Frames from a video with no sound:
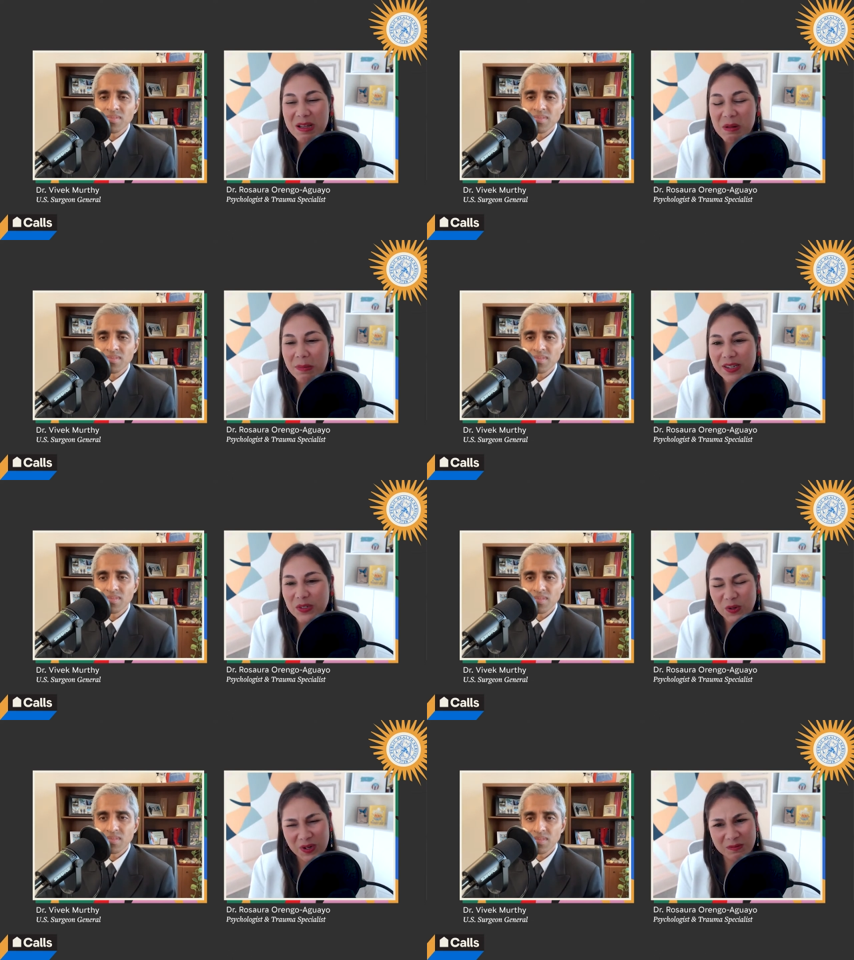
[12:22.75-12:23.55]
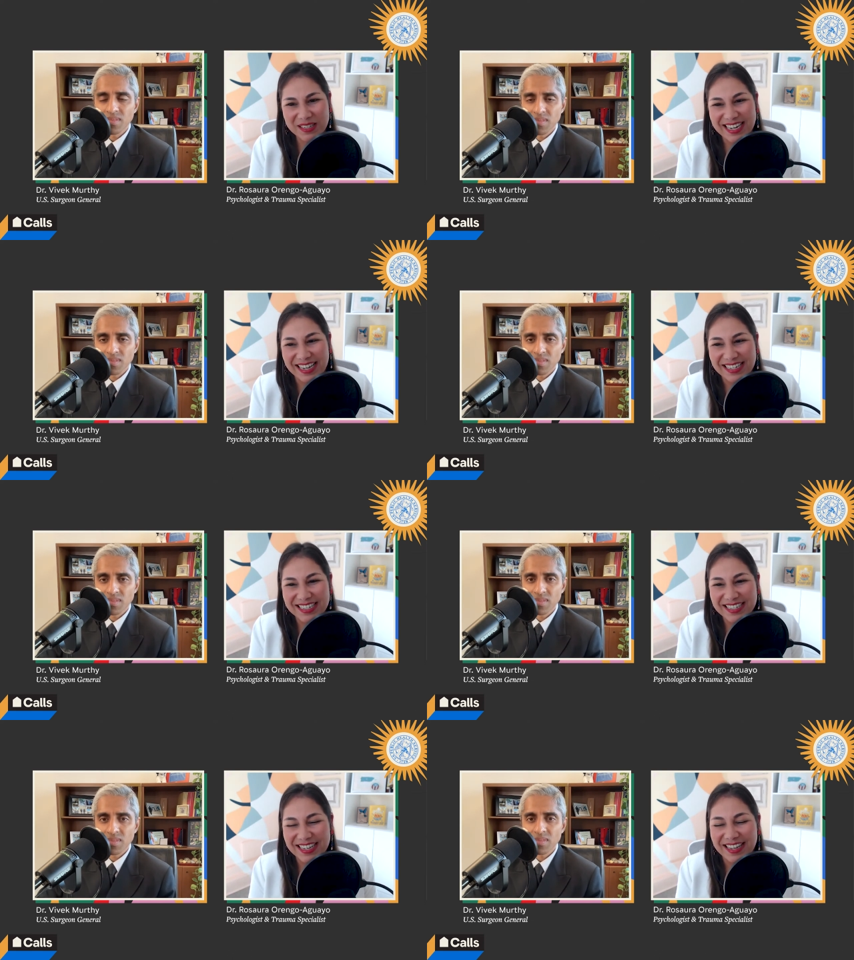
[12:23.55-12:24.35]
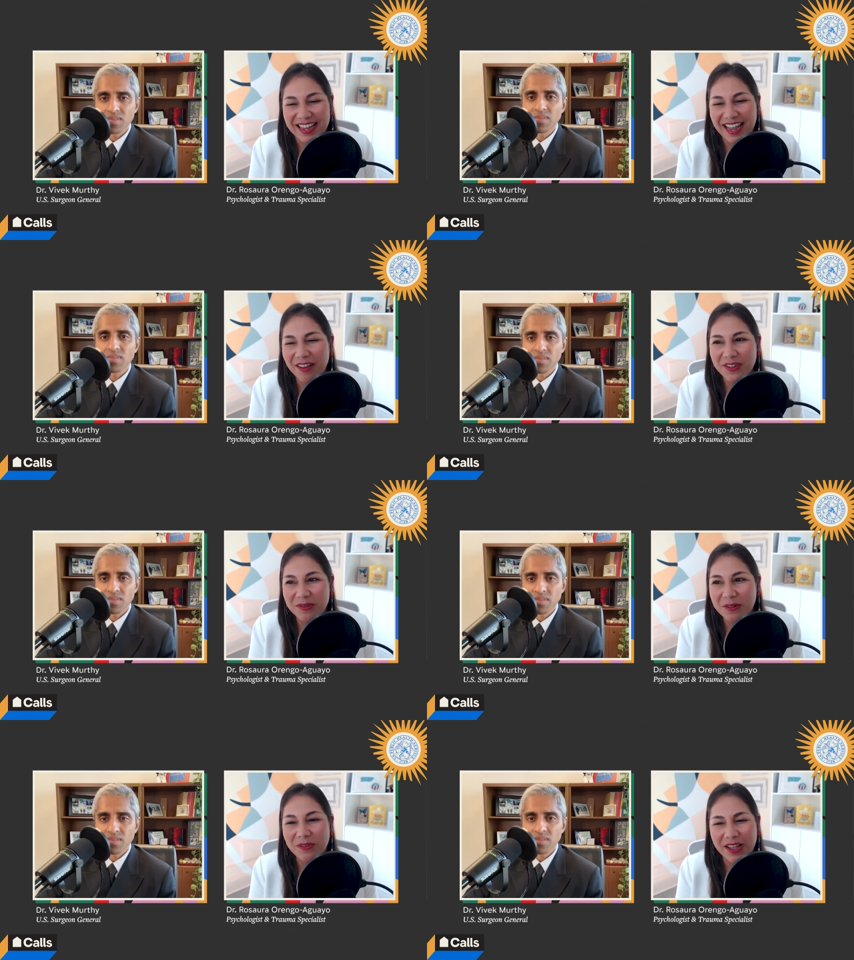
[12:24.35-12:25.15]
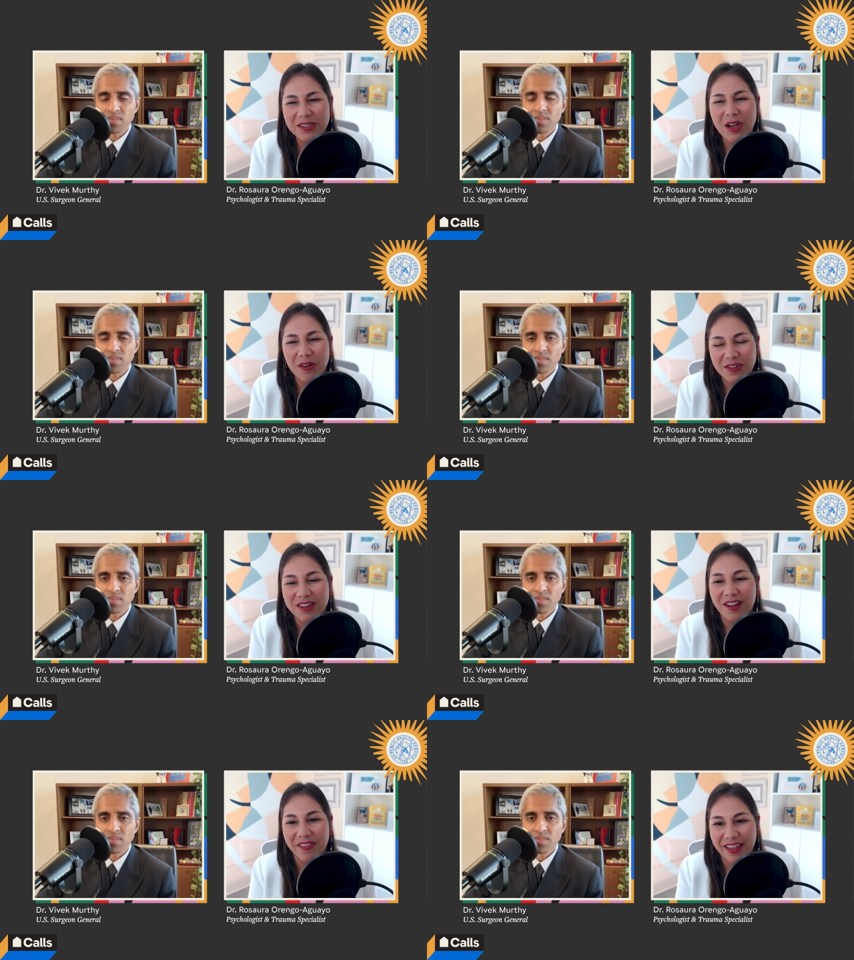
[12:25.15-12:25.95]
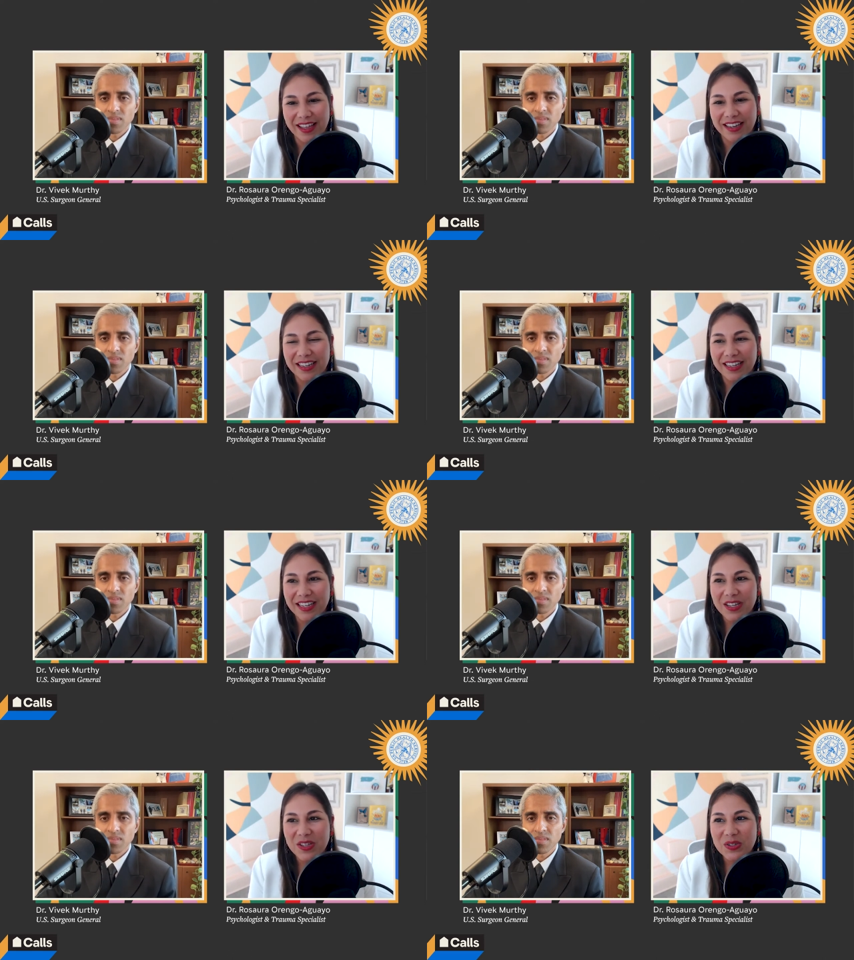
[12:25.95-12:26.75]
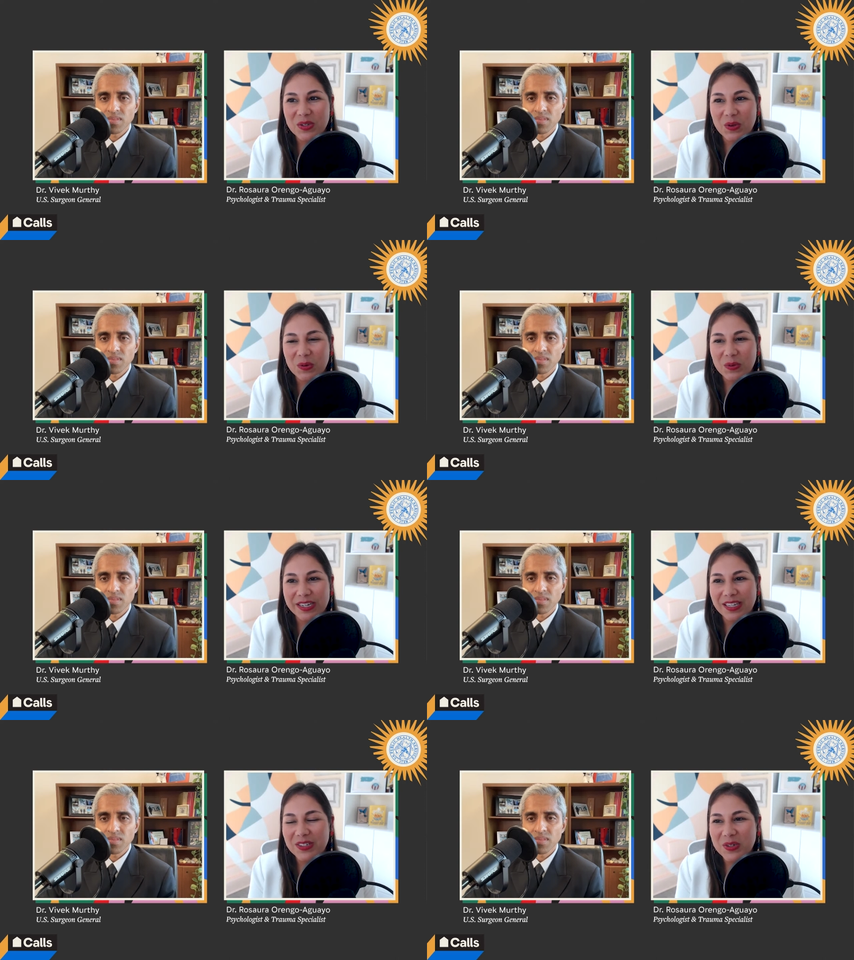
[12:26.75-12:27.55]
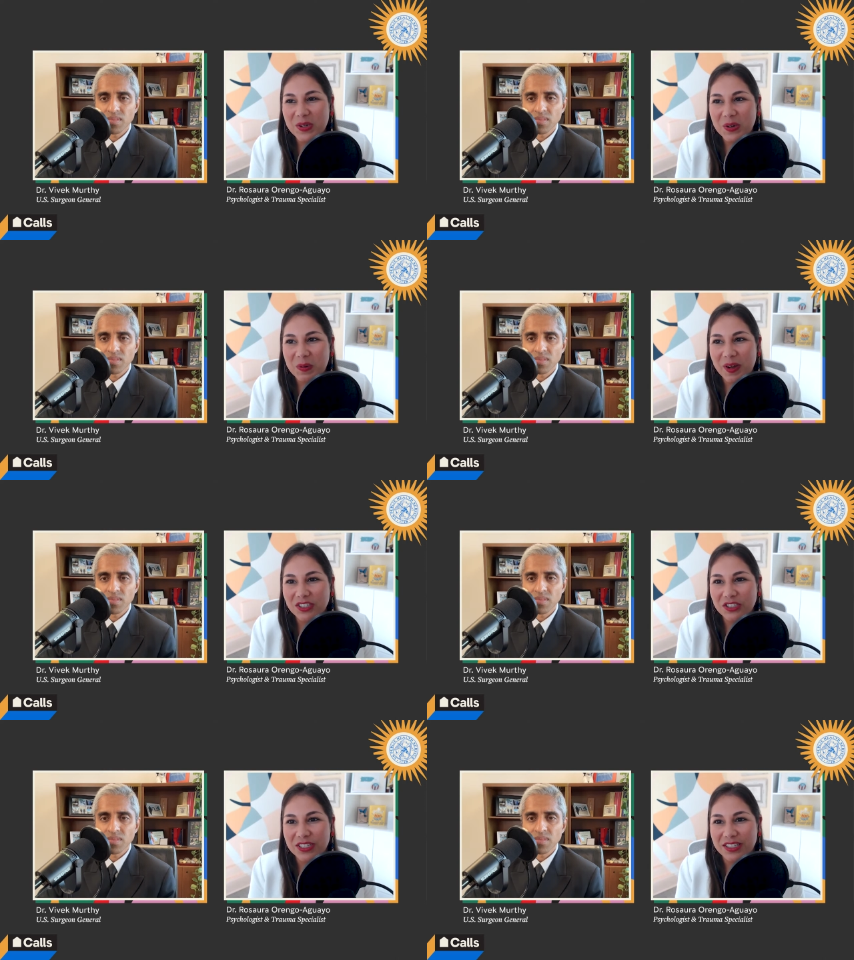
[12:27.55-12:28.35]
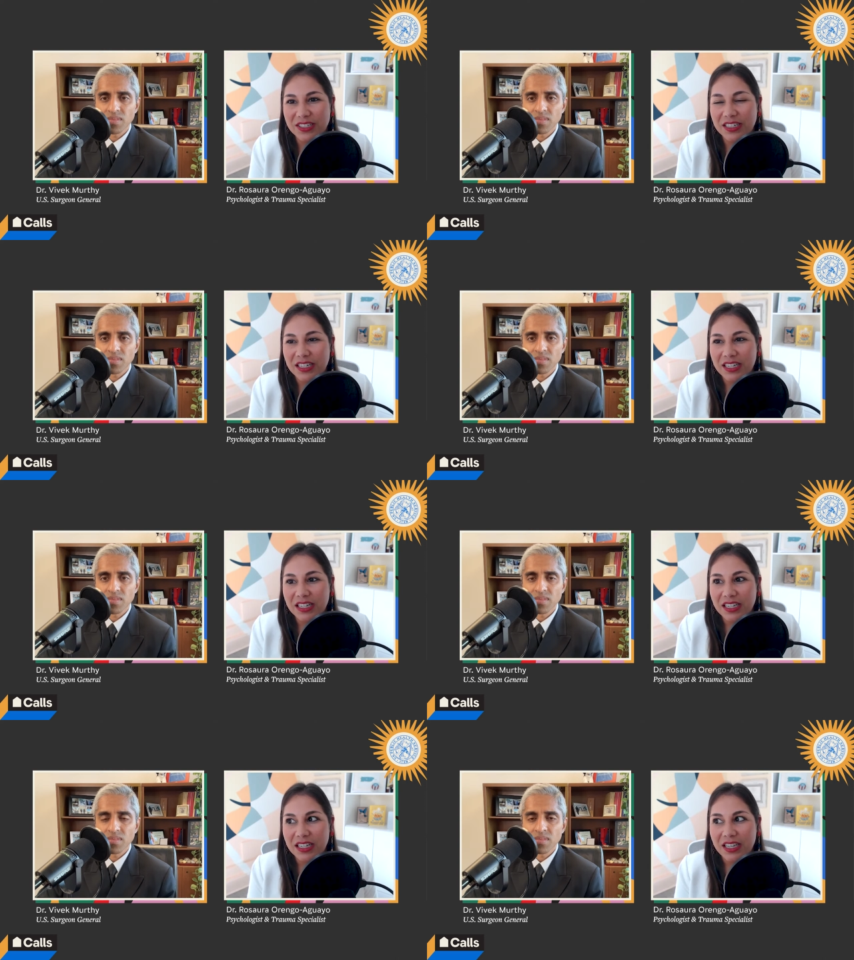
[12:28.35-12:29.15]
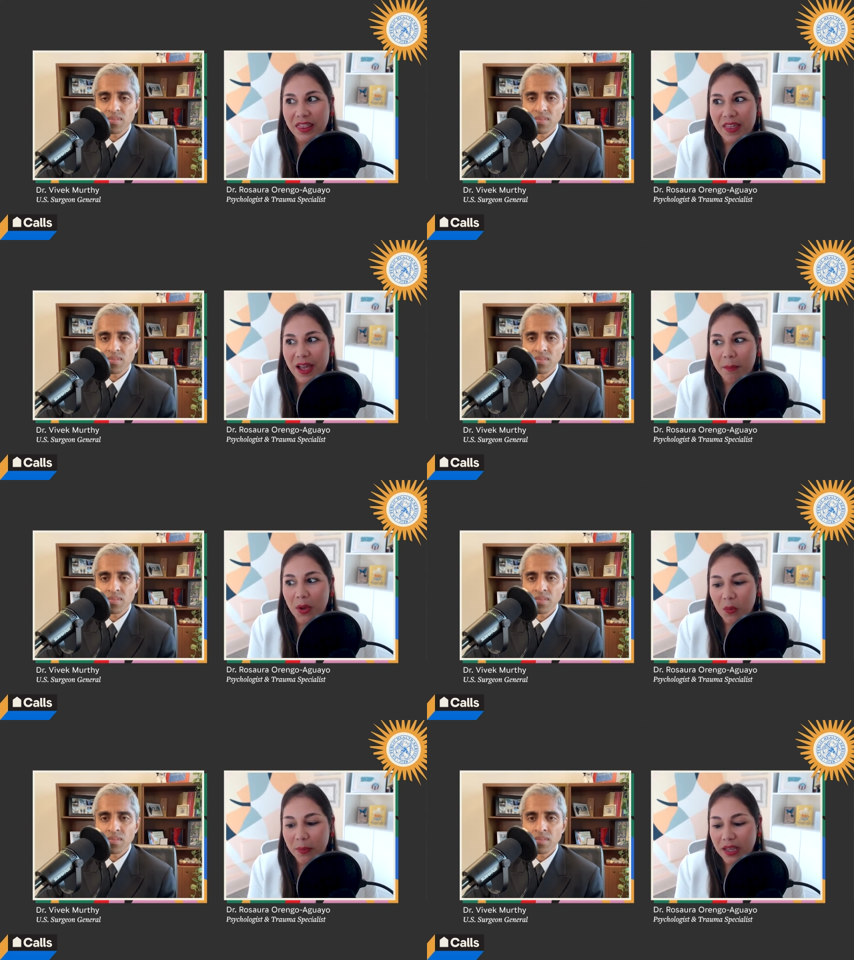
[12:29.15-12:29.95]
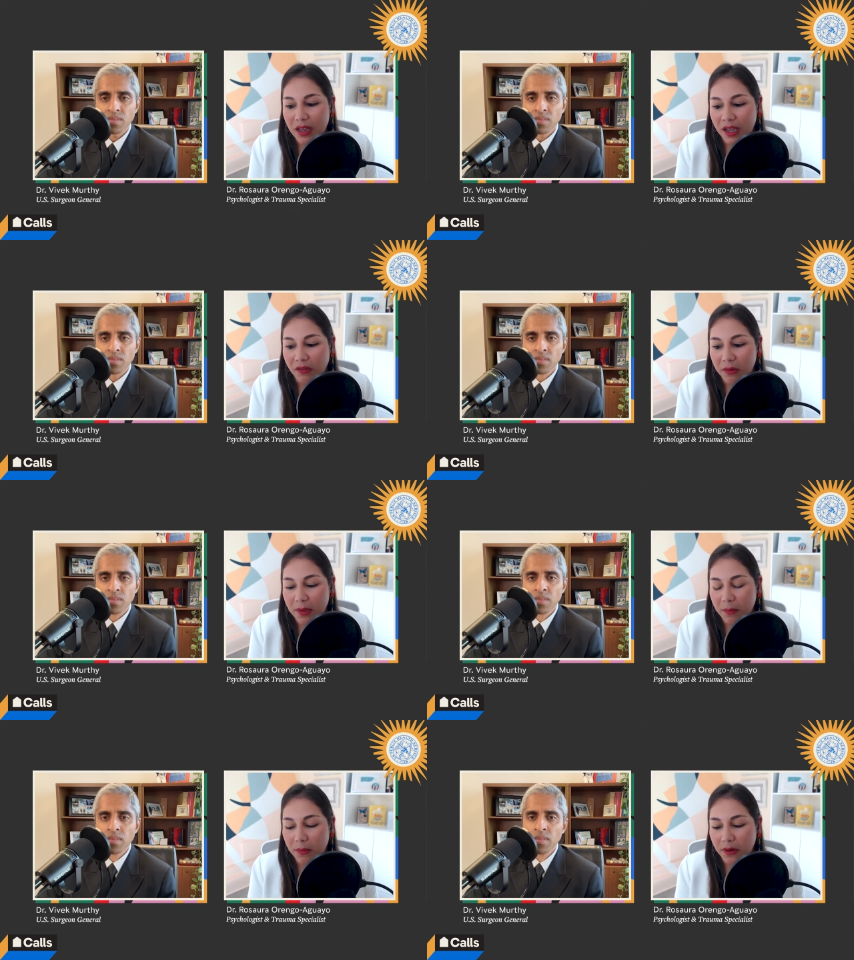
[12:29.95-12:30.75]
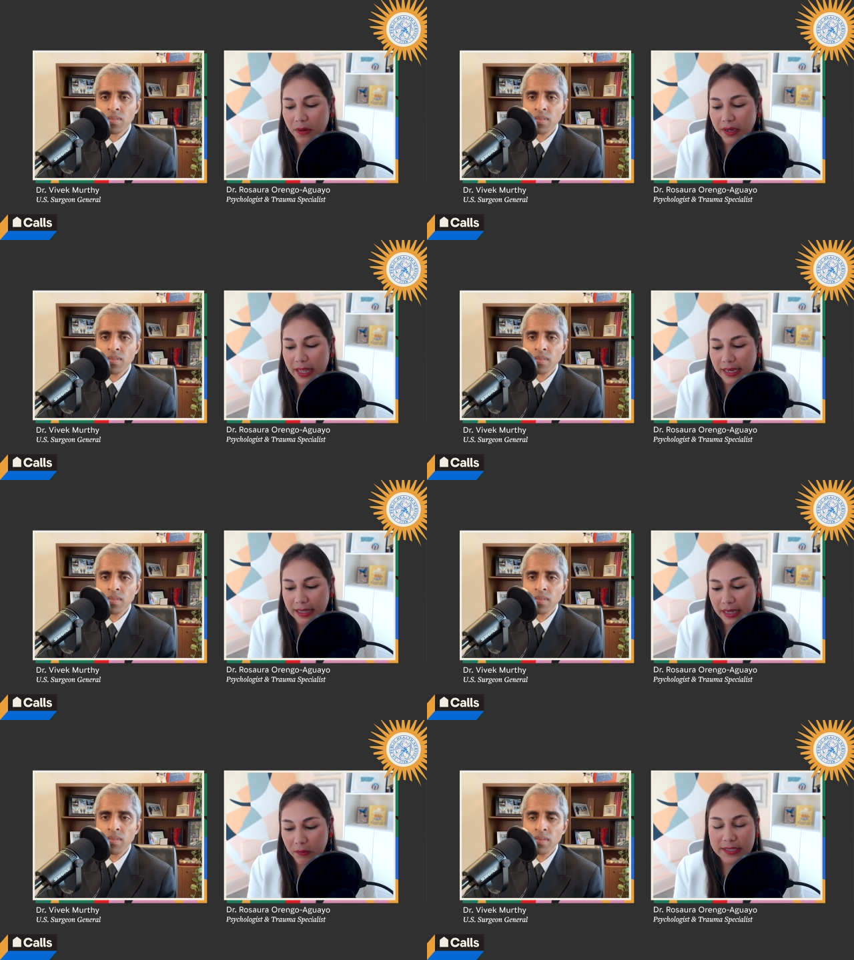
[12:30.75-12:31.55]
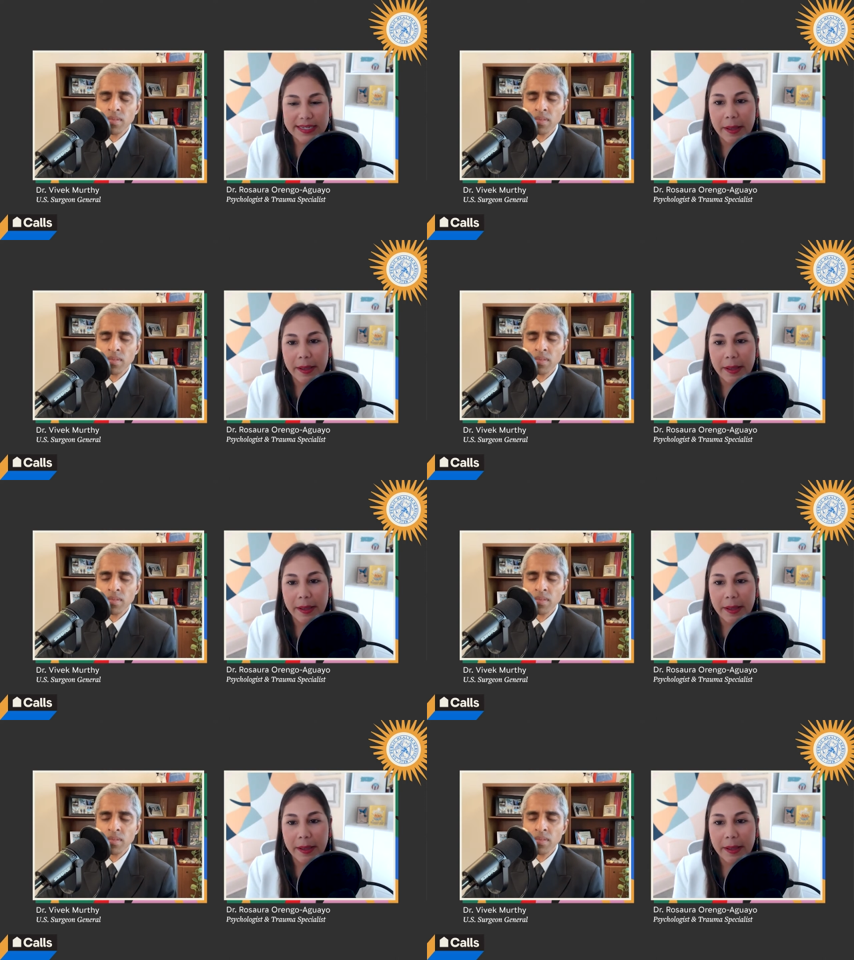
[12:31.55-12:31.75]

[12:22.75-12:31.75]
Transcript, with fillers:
Speaker 1: by circumstance. And I have to reflect often on that. So to answer your question, that moment, I remember getting that WhatsApp